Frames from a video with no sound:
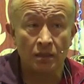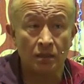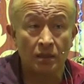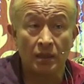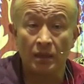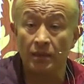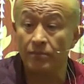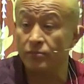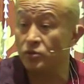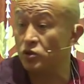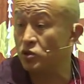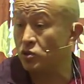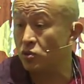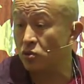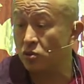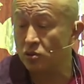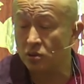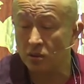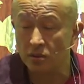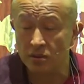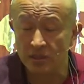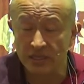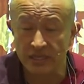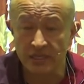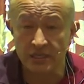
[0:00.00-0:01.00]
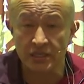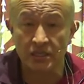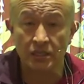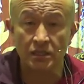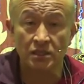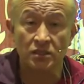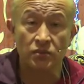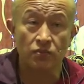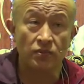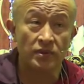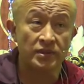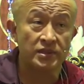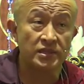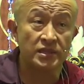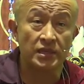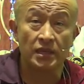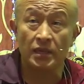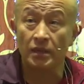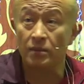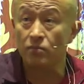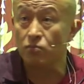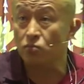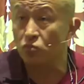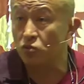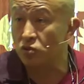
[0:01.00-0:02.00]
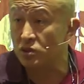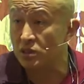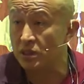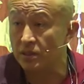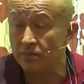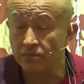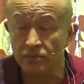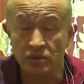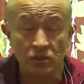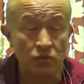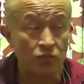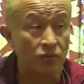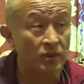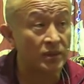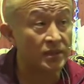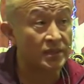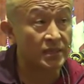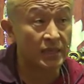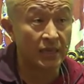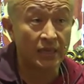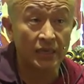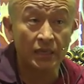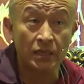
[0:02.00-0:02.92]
I'm sure the Christians will say, Muslims will say,